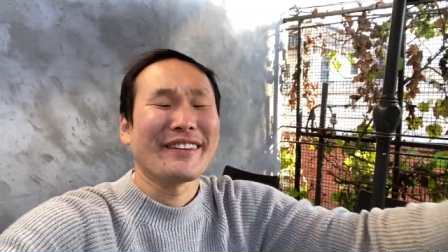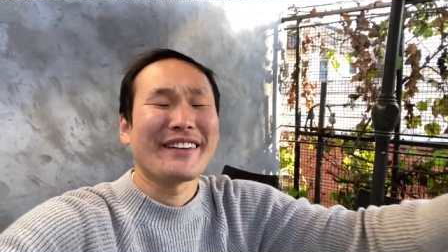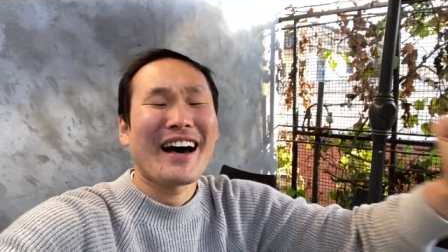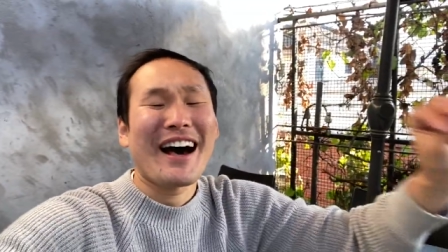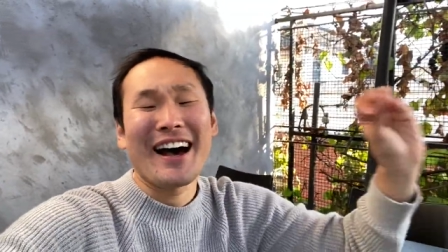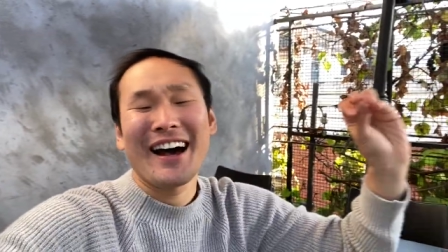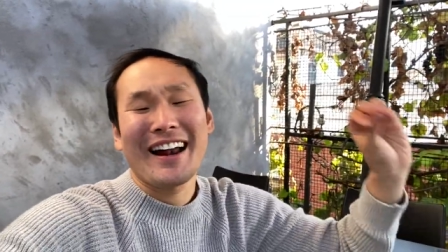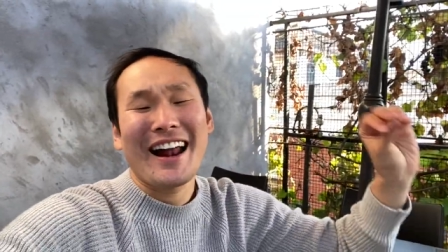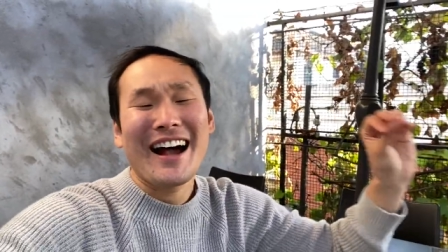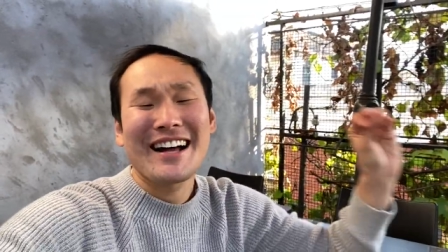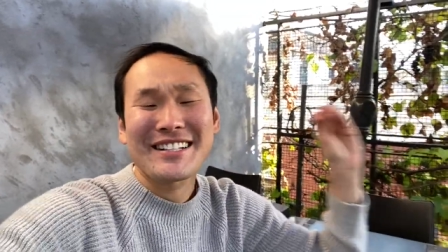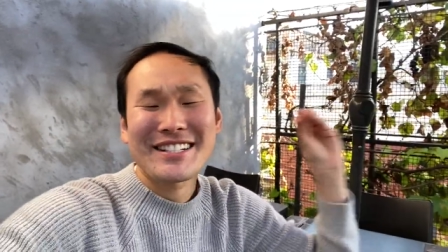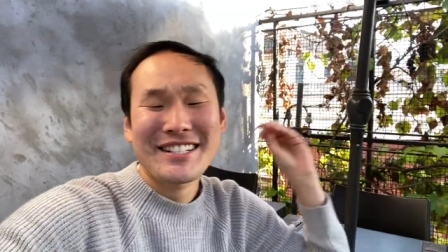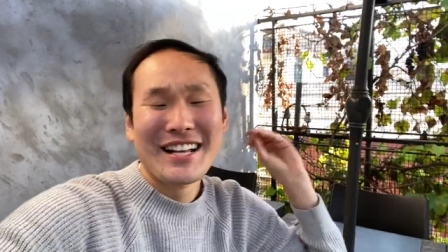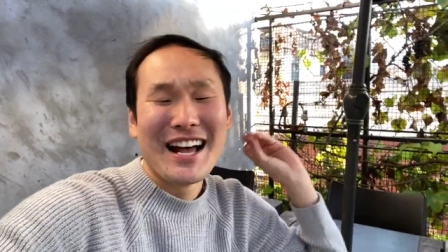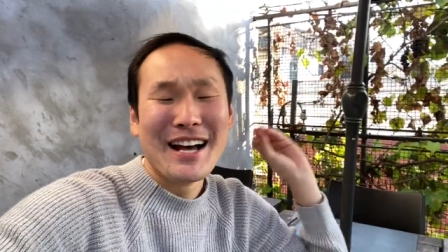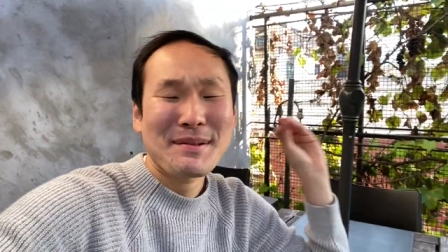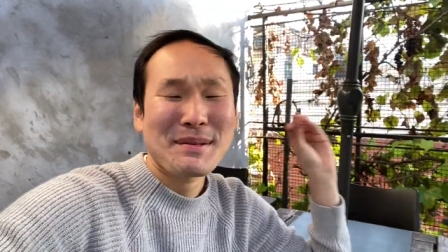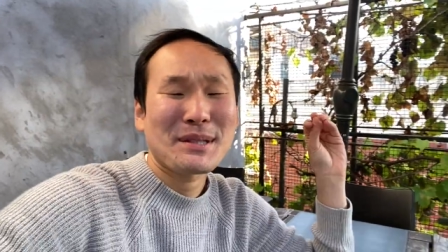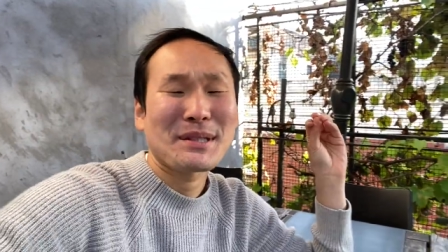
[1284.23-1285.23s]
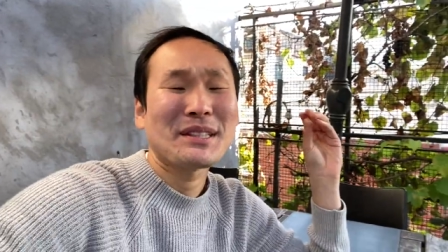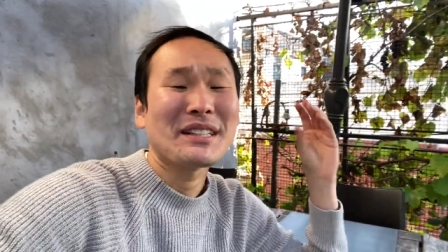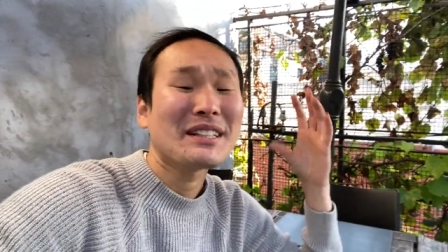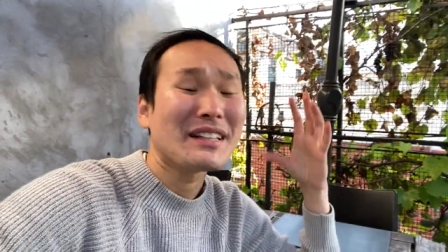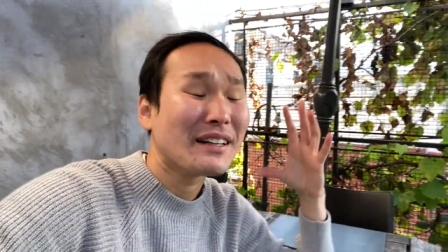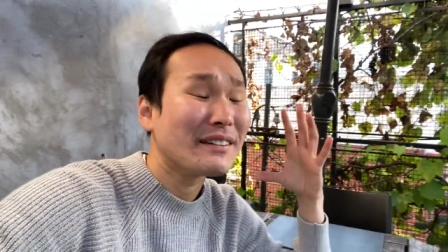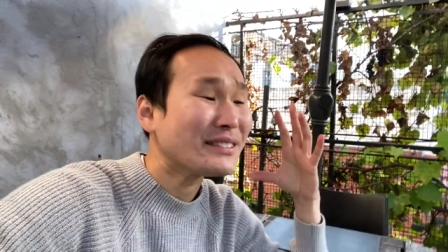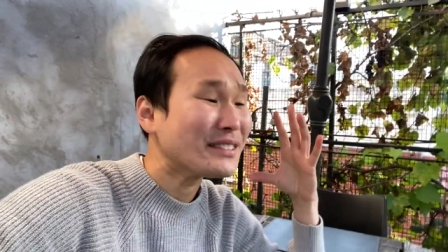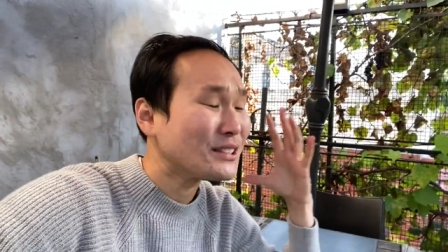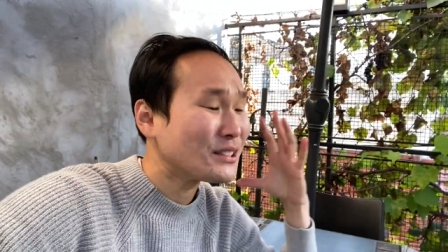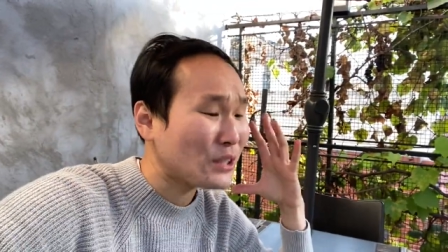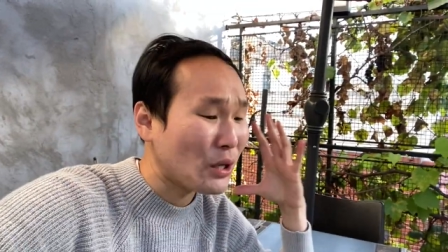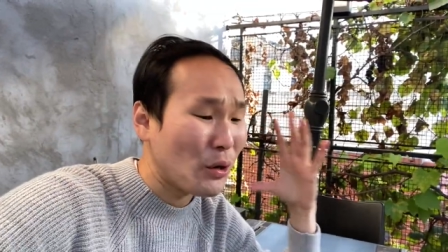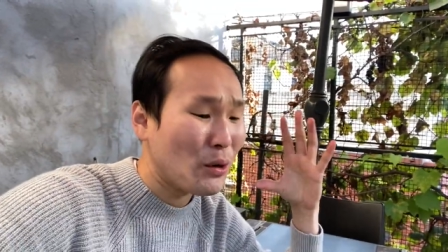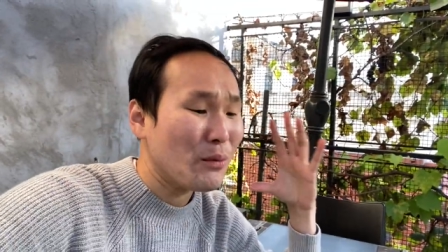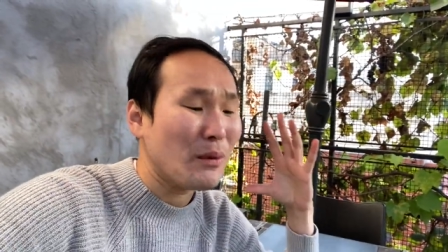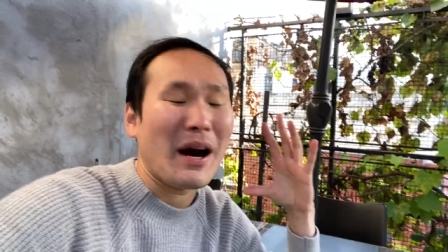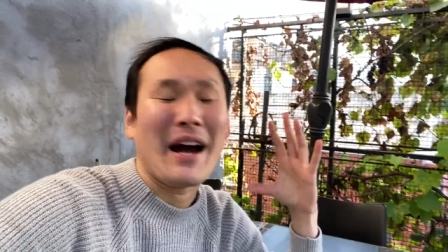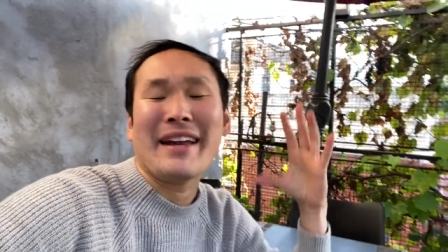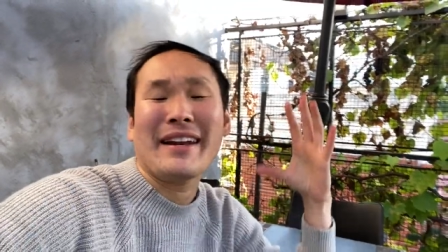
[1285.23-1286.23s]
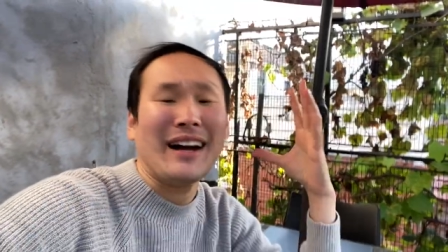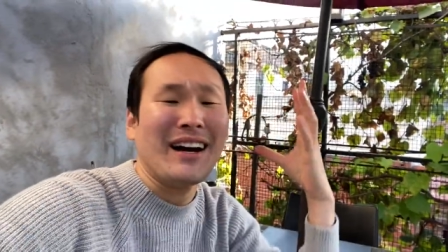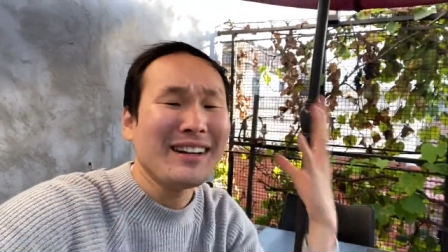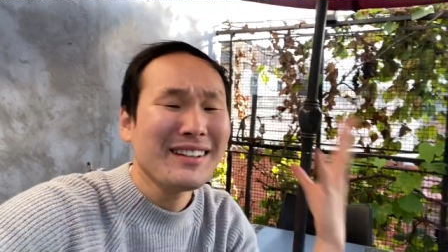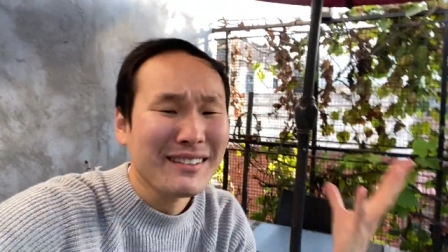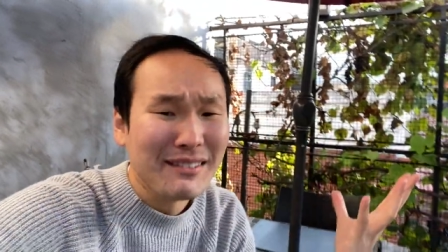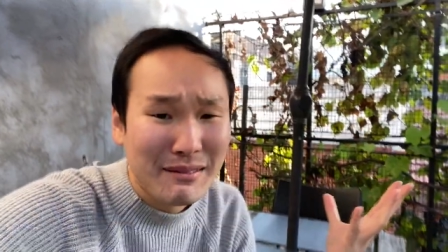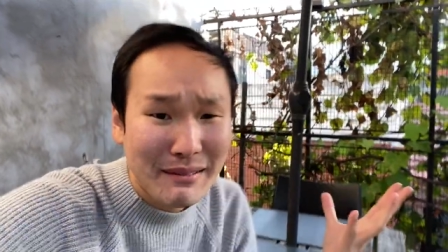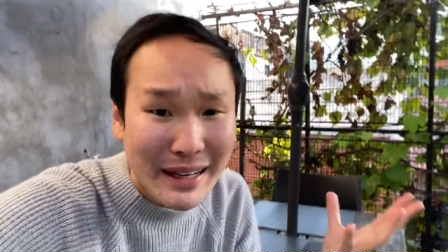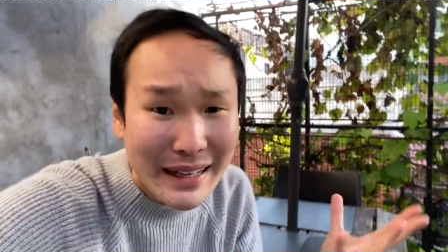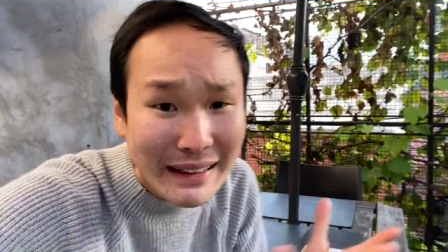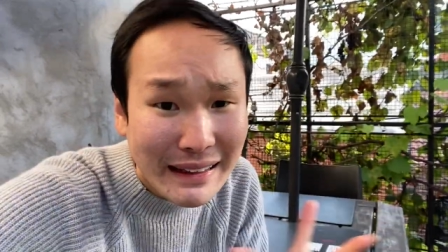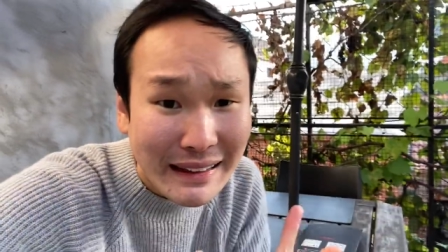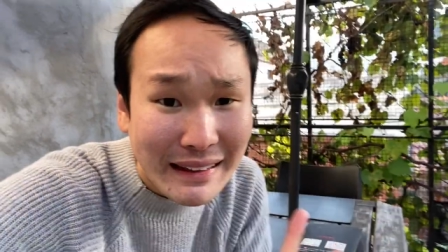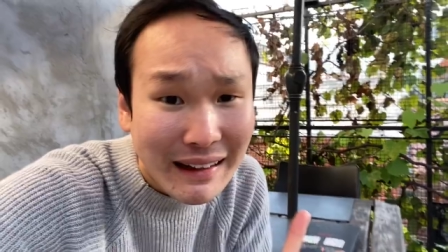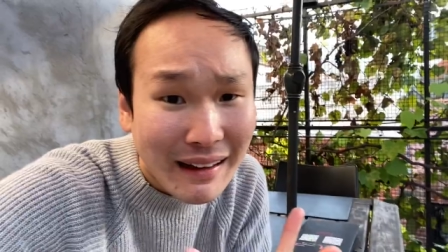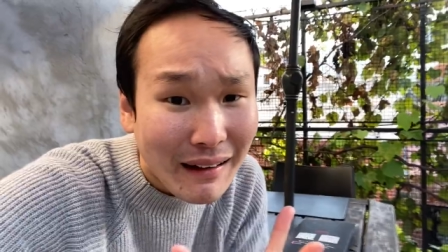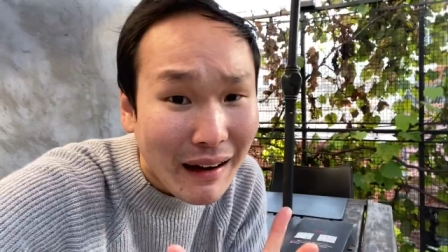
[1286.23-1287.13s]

that I just absolutely love so An underrated,